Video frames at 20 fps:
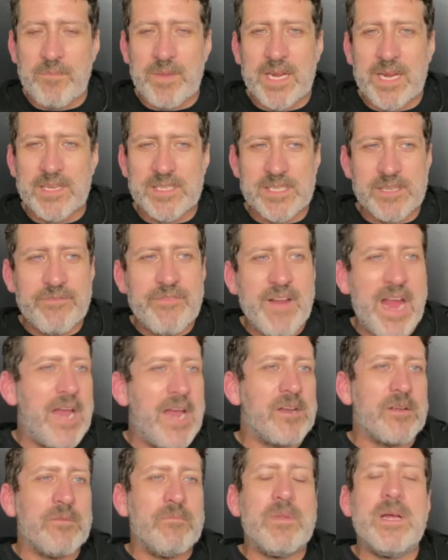because the
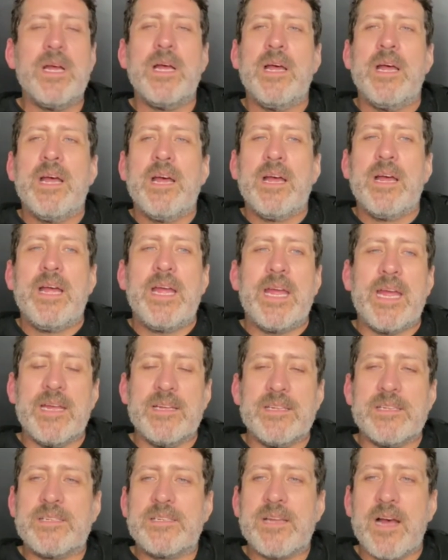fandom
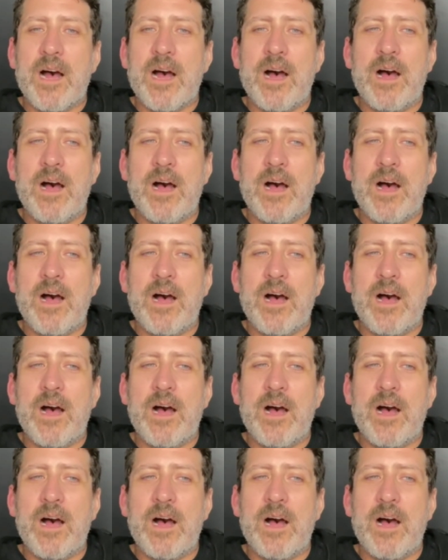is